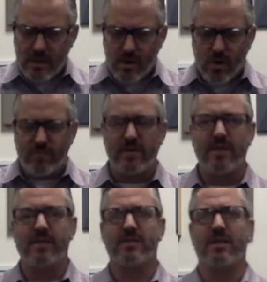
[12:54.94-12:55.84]
hopefully
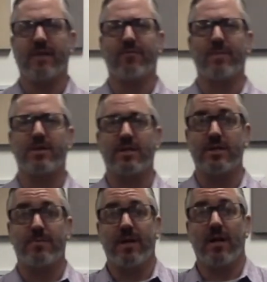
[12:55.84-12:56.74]
this information has
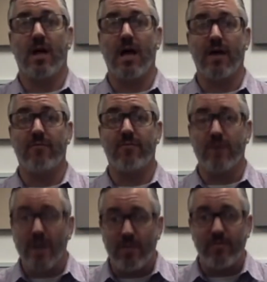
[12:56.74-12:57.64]
been very
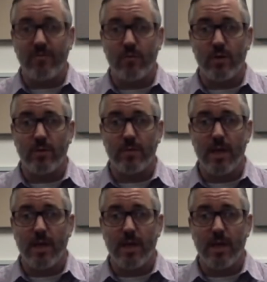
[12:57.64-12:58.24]
helpful for you.